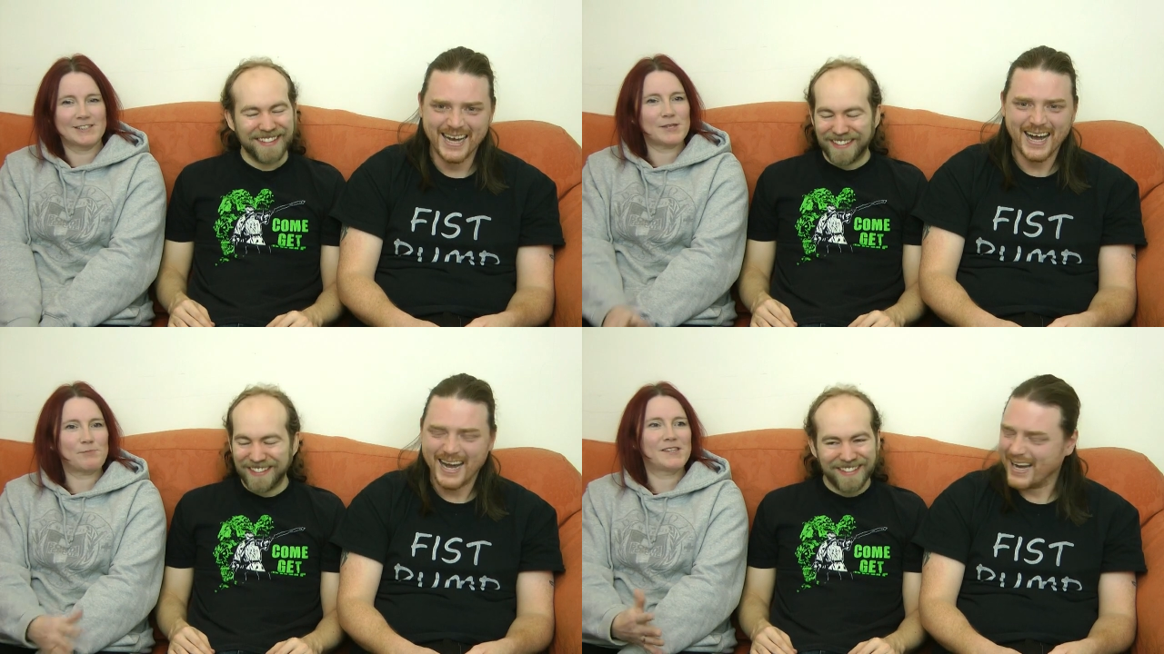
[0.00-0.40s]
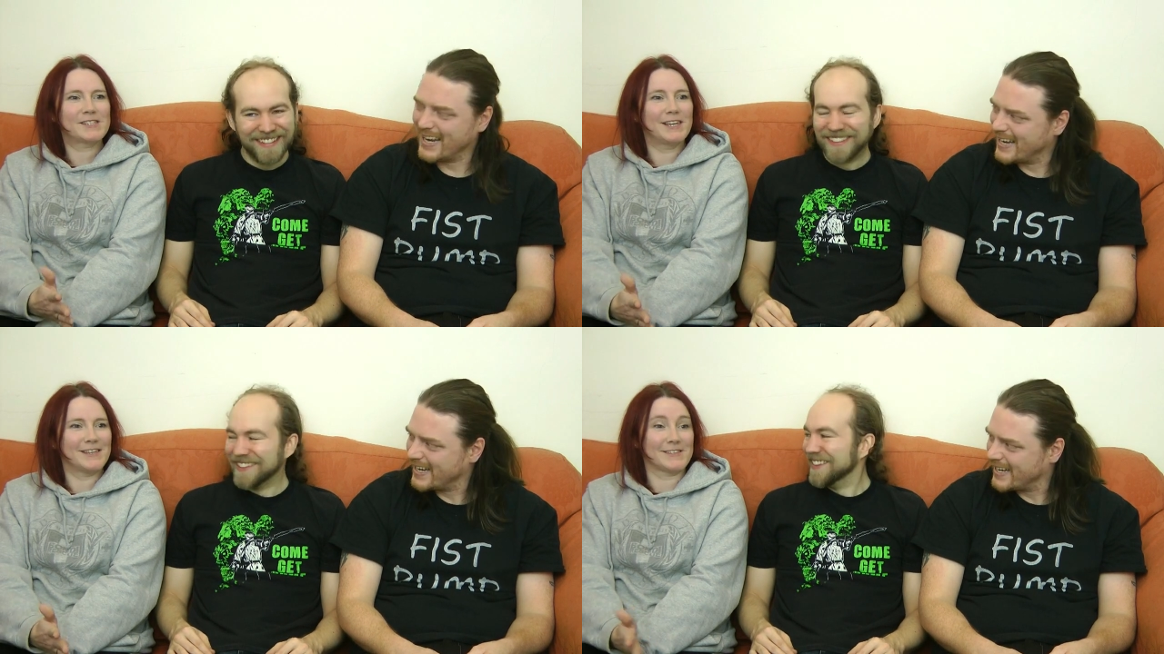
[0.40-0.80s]
Speaker 1: Because that's
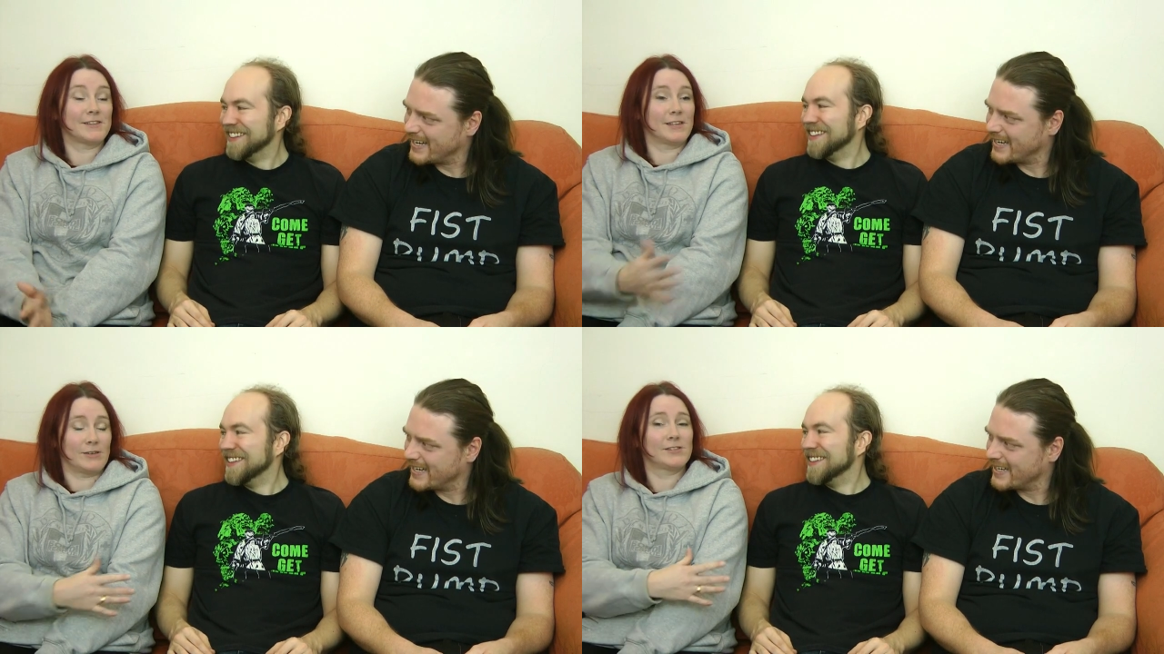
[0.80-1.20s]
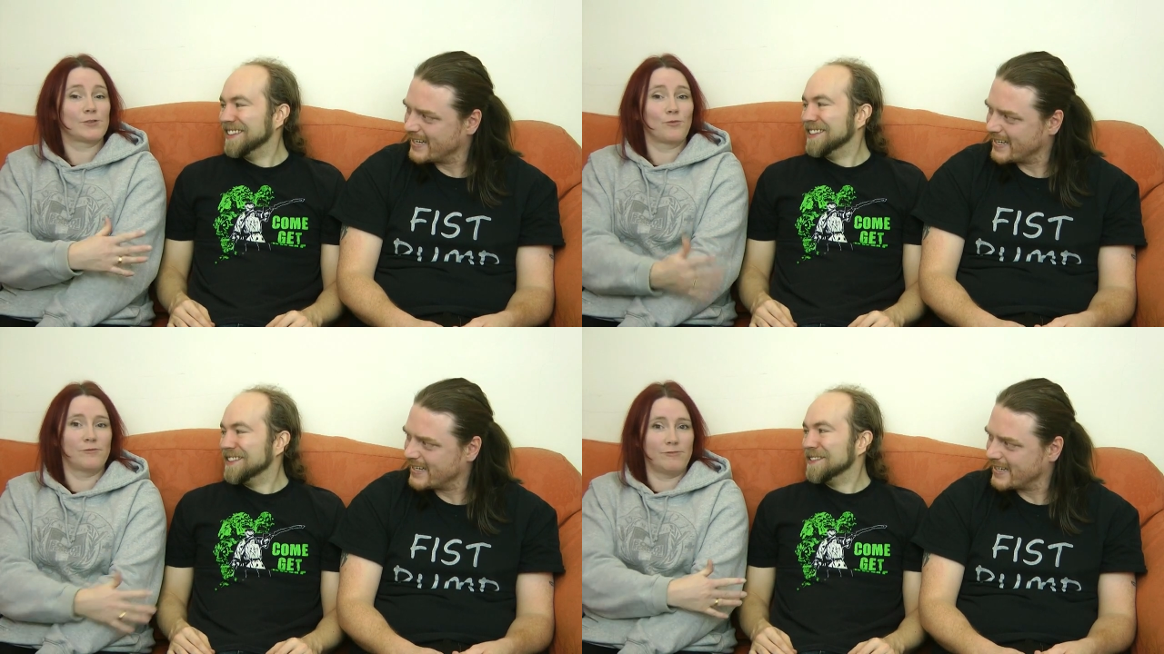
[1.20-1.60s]
basically it is, and
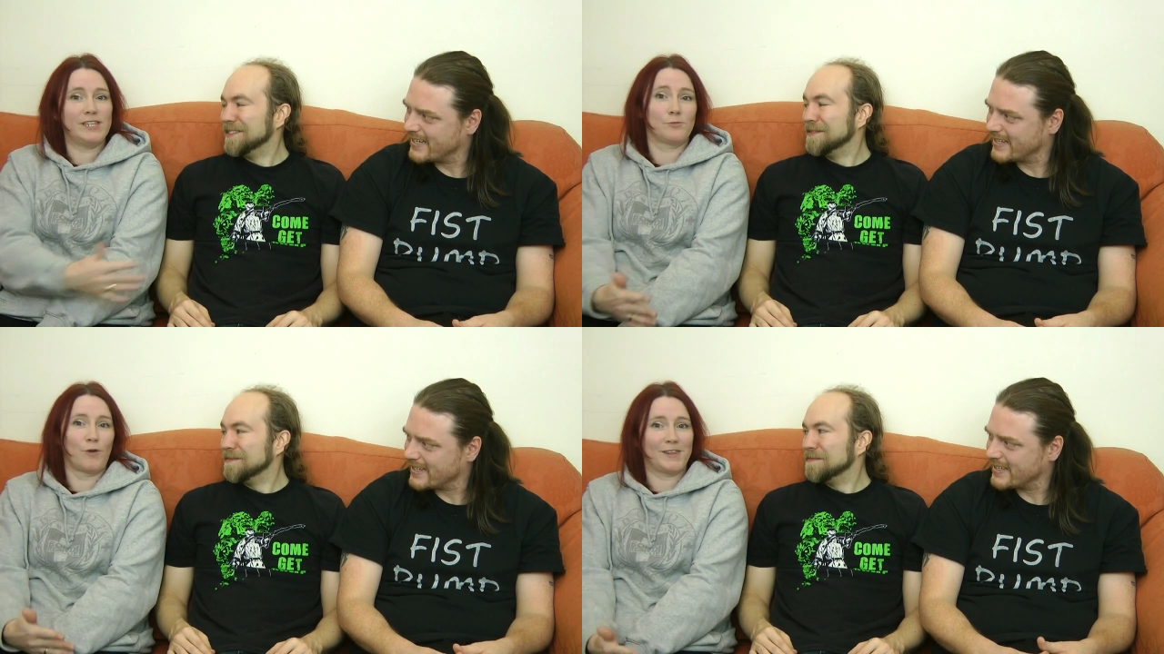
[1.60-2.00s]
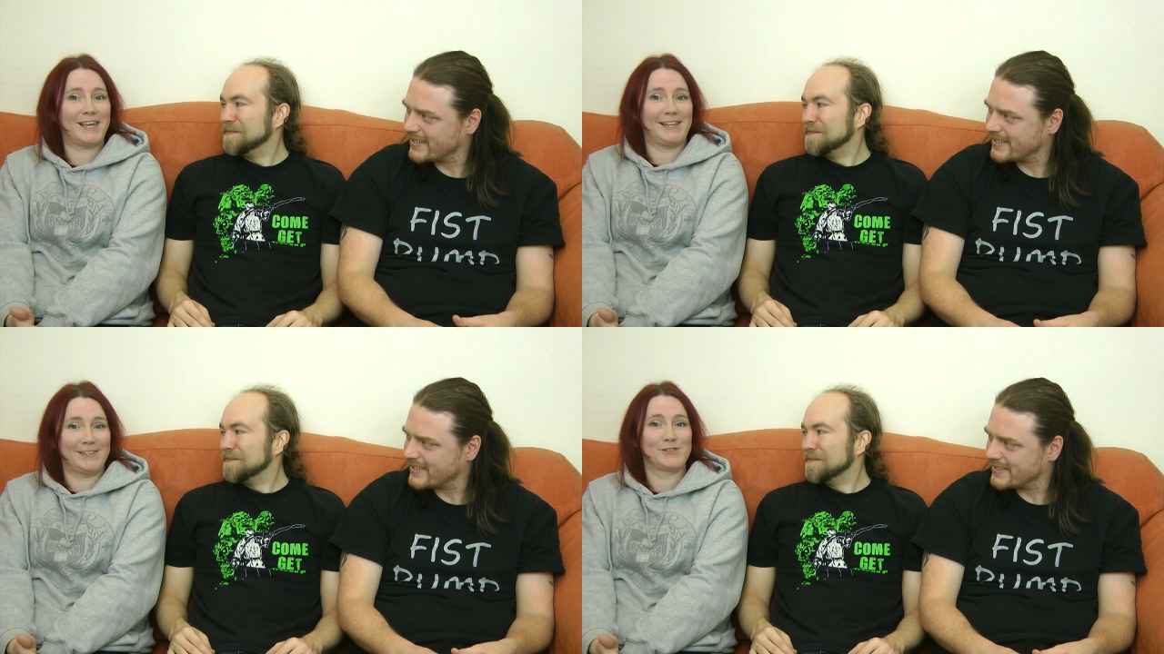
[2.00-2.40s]
it's the reason
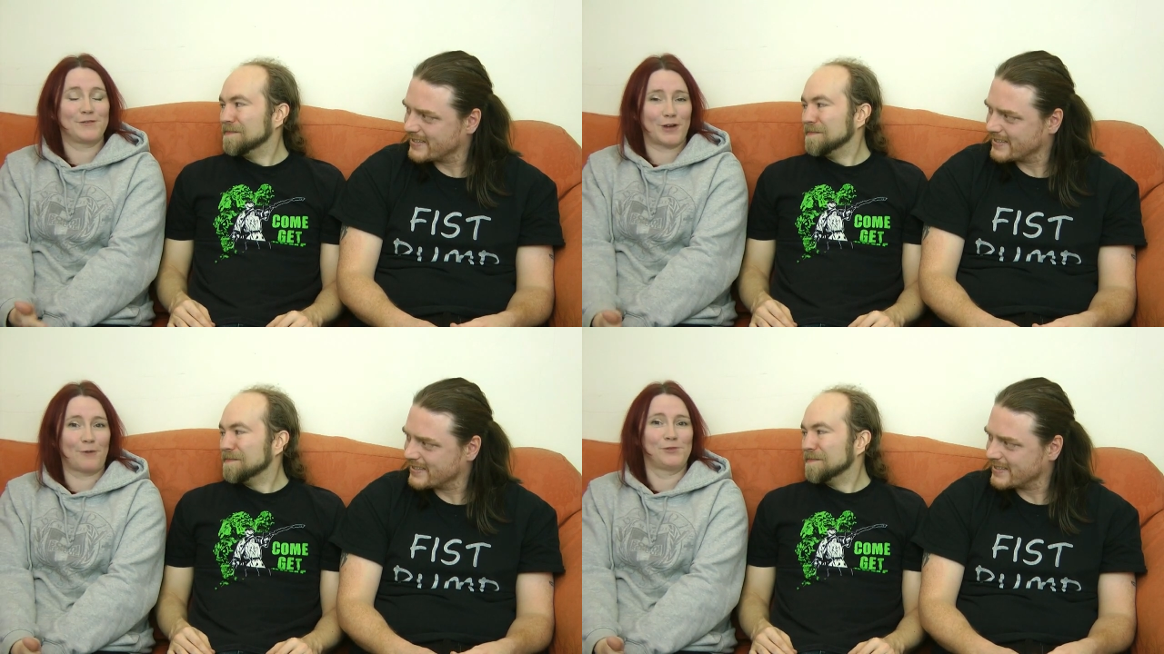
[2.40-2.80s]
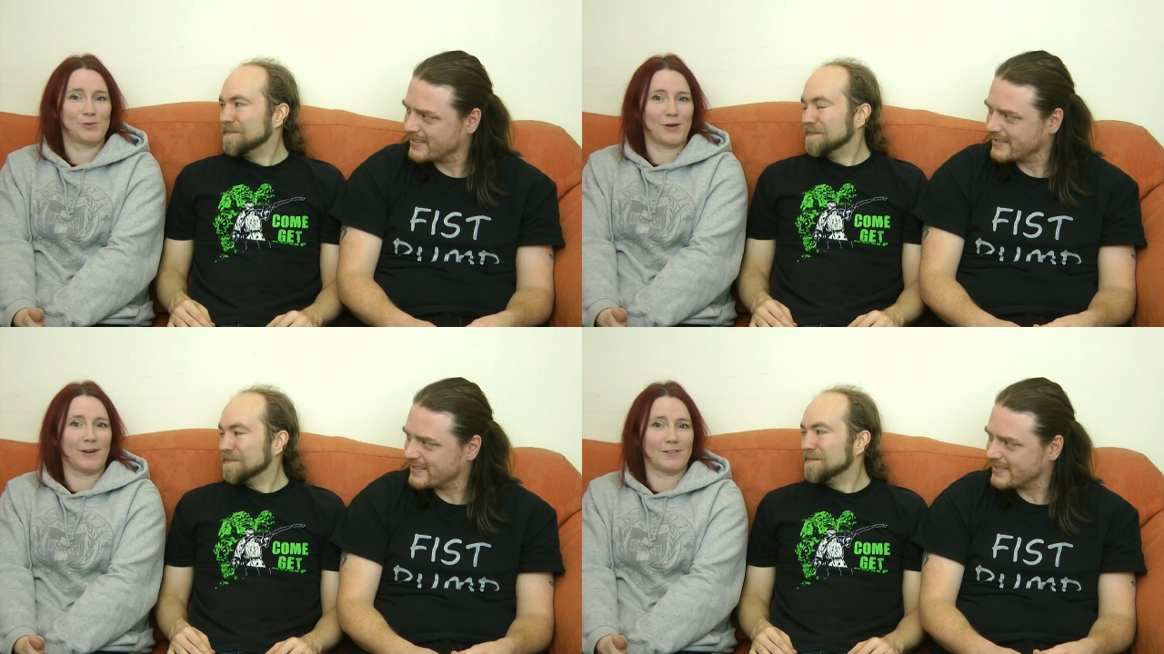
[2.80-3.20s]
why the aliens have
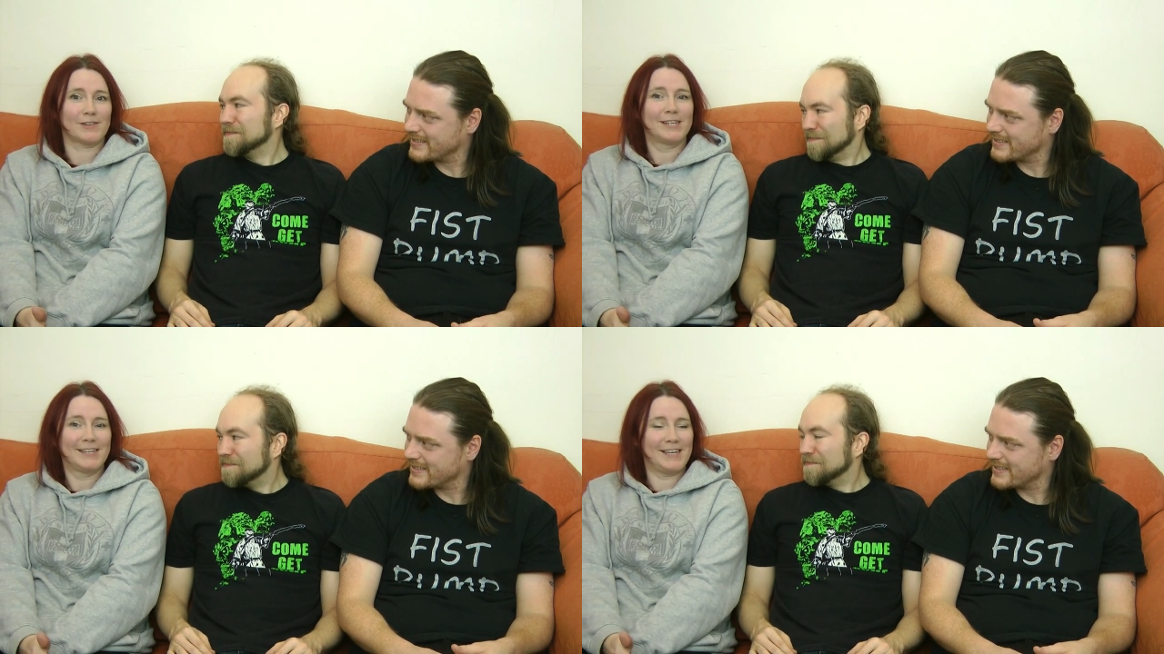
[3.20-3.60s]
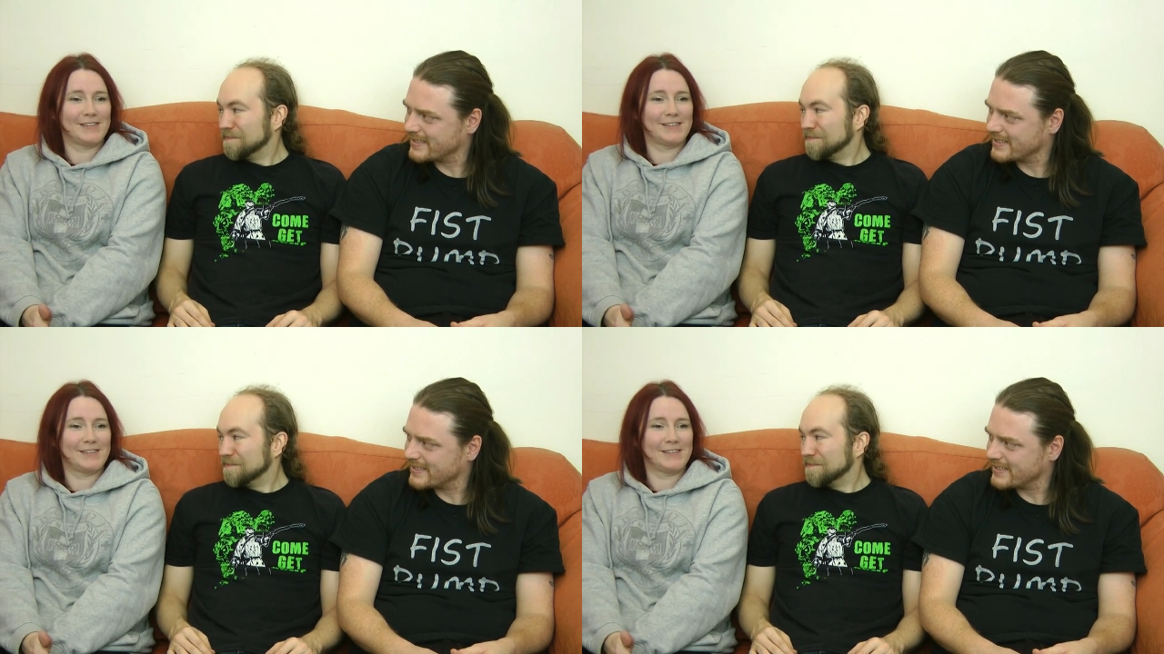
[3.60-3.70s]
come to Earth